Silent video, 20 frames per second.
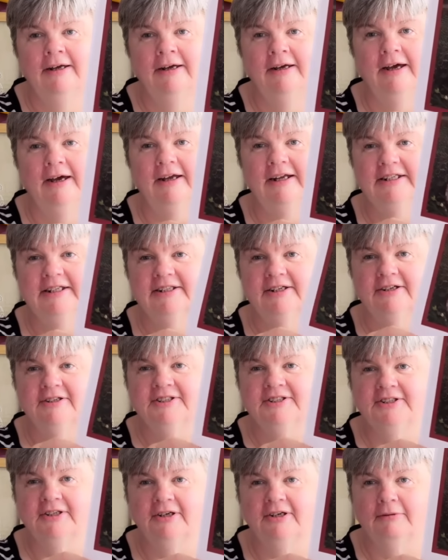and it's
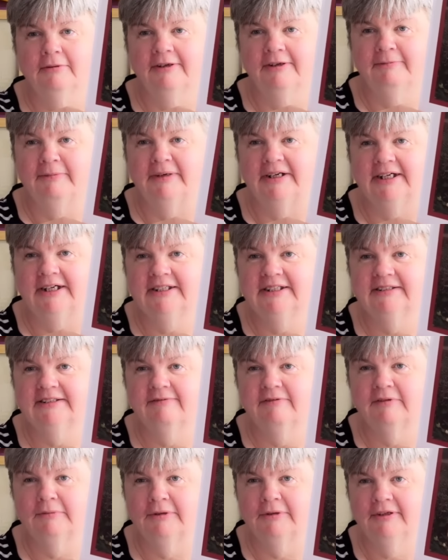also one of my Letters
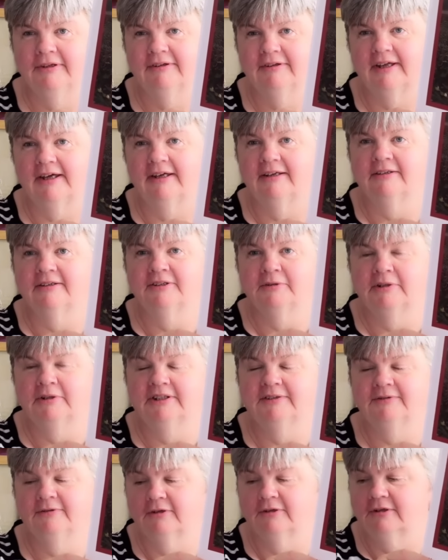of the Month and
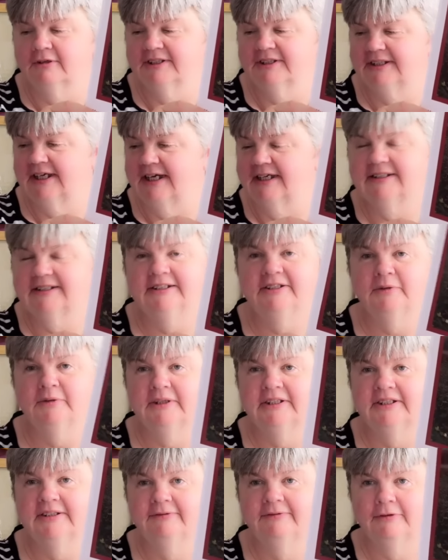24 starts in
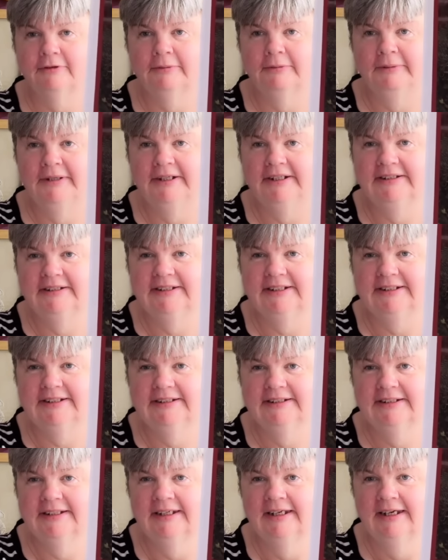24
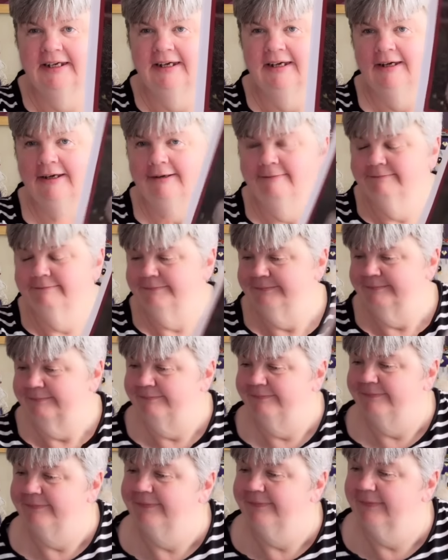pieces.
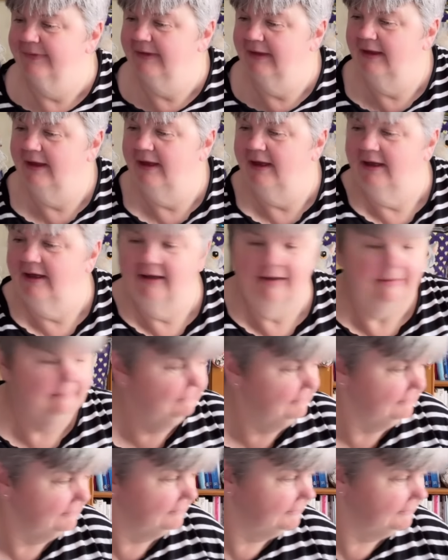And